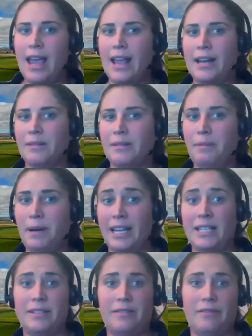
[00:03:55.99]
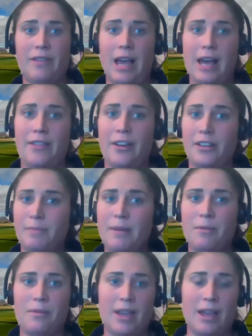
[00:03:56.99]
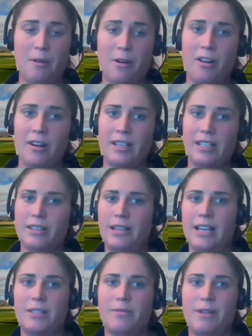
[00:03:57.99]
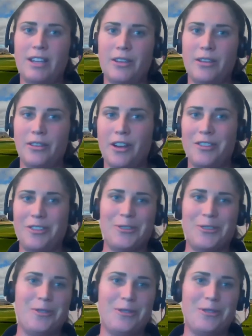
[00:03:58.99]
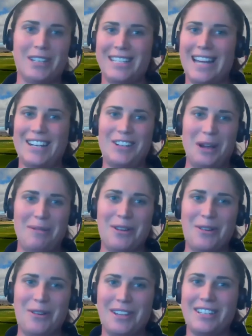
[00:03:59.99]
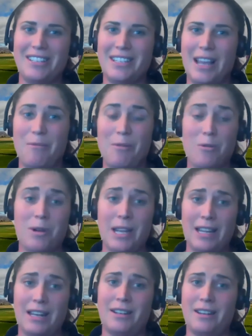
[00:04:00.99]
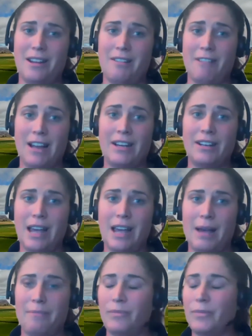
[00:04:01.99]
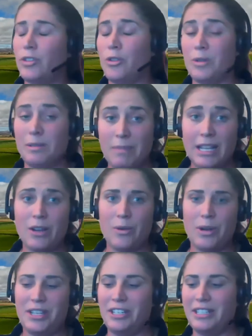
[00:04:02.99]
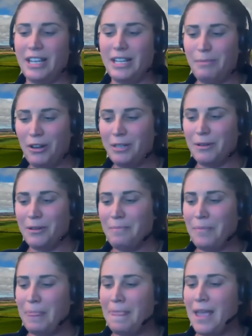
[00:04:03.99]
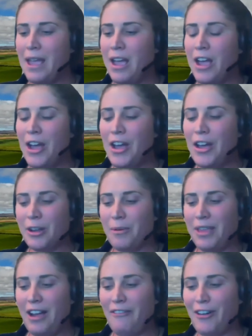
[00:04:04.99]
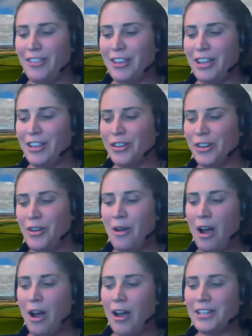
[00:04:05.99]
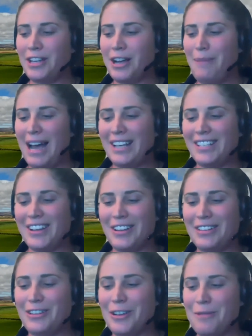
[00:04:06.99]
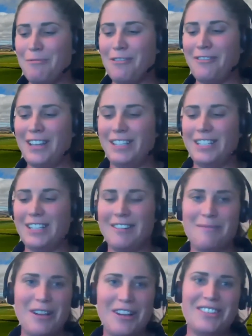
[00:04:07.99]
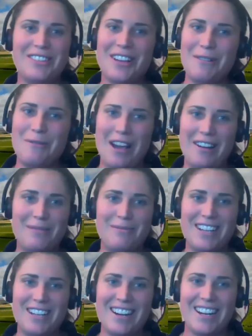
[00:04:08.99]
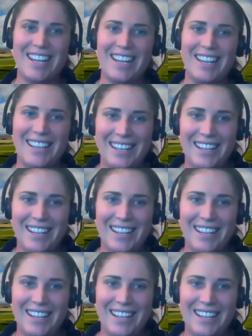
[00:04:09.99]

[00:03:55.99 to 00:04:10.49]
and please, those people that were on this last week, you know the drill, start typing questions and we will get around to as many questions as possible. So without further ado, I shall pass on to Professor Derrick Moot. So welcome, Derrick.